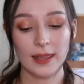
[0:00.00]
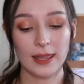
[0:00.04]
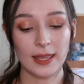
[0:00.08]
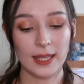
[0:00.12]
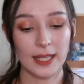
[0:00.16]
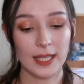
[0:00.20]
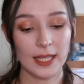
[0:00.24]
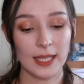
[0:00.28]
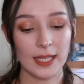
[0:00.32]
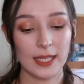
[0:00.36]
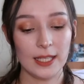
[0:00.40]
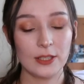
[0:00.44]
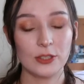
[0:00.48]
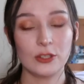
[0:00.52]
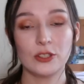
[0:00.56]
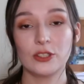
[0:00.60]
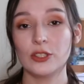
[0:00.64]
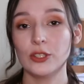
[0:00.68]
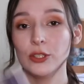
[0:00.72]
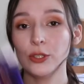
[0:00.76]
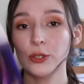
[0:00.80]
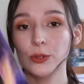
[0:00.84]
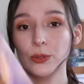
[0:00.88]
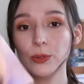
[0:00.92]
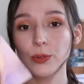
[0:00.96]
the
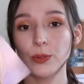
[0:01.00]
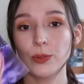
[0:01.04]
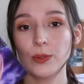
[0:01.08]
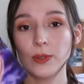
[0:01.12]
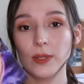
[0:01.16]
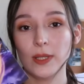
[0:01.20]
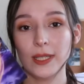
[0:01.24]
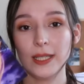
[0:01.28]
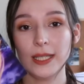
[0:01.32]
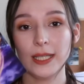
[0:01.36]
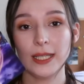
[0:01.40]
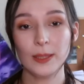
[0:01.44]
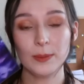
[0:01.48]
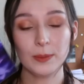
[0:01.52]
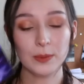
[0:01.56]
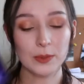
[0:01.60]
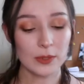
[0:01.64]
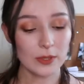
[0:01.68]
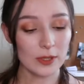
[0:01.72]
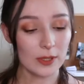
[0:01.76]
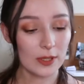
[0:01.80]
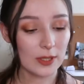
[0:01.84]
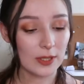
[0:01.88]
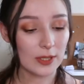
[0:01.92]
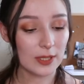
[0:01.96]
two
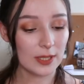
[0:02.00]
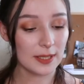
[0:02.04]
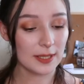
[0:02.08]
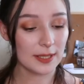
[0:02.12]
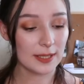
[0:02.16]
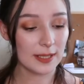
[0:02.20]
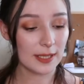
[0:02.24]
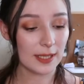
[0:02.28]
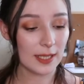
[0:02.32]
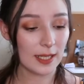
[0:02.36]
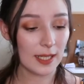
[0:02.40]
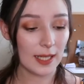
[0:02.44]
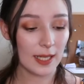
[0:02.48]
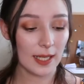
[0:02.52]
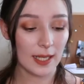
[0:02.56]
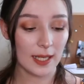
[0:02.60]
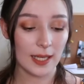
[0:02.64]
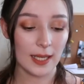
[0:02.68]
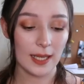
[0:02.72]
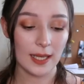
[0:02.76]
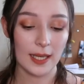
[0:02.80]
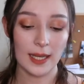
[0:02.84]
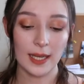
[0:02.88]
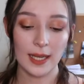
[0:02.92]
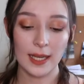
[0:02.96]
ebooks,
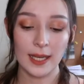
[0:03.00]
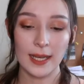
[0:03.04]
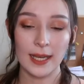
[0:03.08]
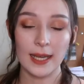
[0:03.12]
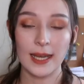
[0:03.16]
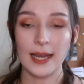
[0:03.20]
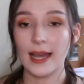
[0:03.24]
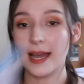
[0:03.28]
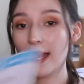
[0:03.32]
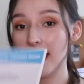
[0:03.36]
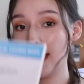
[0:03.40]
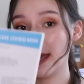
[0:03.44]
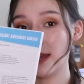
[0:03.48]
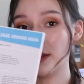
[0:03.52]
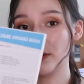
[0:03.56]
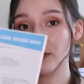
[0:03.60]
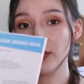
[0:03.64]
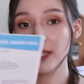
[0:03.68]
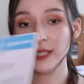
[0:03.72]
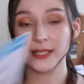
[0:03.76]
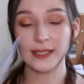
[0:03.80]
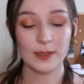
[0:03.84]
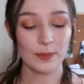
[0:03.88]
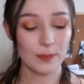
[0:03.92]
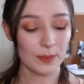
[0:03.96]
uh, a
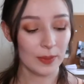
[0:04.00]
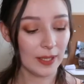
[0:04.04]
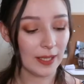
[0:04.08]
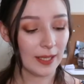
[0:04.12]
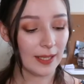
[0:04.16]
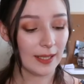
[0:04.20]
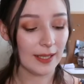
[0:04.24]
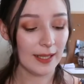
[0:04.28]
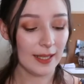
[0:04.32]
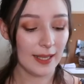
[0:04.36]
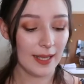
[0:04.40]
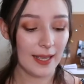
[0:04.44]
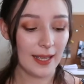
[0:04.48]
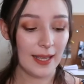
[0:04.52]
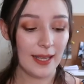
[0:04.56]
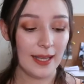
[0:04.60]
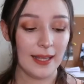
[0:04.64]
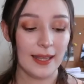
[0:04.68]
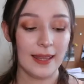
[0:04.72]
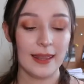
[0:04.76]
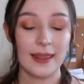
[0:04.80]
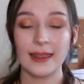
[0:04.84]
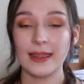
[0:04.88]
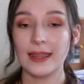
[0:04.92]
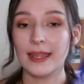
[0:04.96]
recipe,
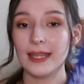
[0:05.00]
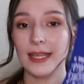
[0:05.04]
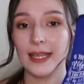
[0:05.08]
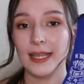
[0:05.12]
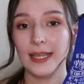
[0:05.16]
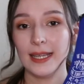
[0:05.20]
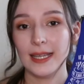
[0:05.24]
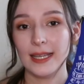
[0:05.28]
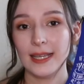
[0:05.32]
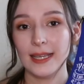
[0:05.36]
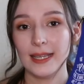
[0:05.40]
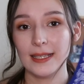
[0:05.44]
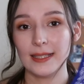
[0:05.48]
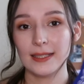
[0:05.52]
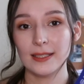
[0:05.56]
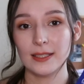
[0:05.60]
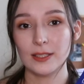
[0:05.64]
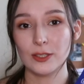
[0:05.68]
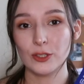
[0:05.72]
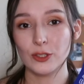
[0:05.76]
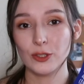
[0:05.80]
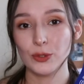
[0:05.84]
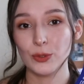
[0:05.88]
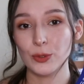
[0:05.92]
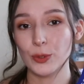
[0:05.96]
the
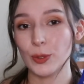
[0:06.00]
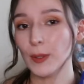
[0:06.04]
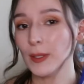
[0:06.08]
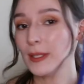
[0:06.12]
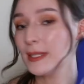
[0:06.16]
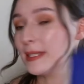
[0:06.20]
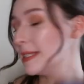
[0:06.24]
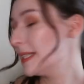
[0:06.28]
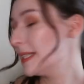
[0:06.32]
straw